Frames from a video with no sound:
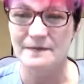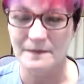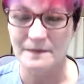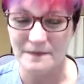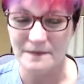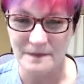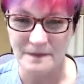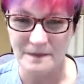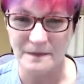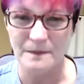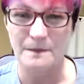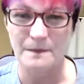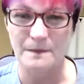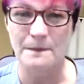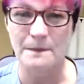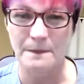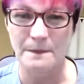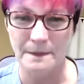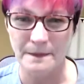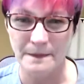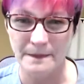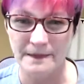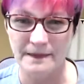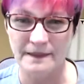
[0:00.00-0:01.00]
So
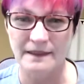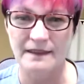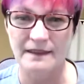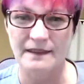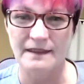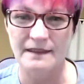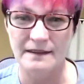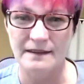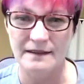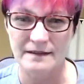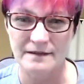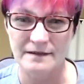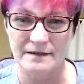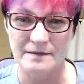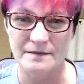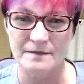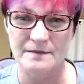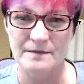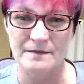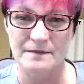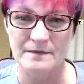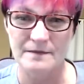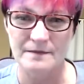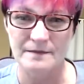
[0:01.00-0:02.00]
often we focus on what's
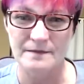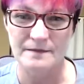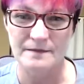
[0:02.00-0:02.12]
going on